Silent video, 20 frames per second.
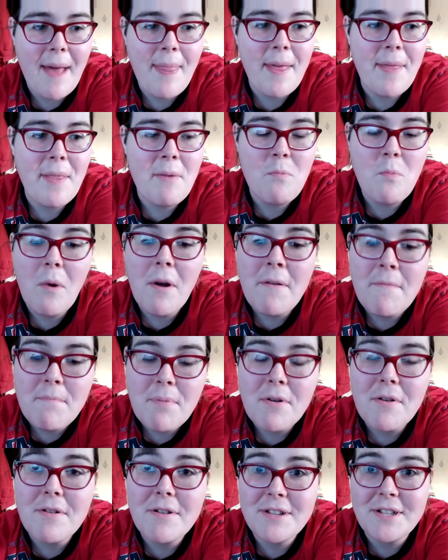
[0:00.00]
and then the one
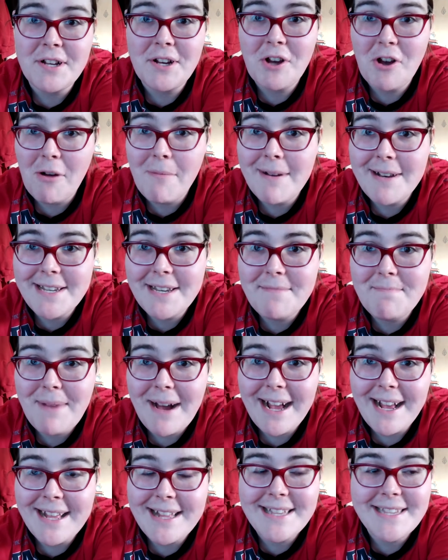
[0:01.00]
person commented
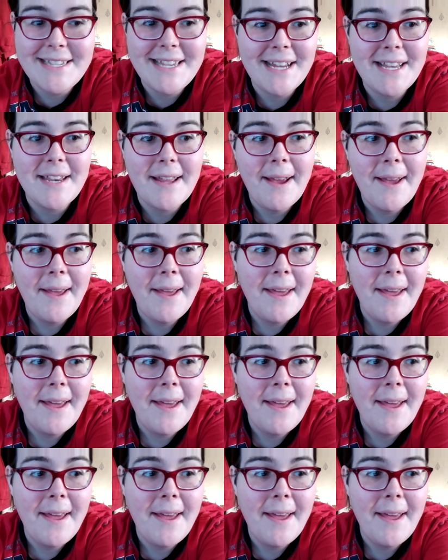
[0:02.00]
back and said,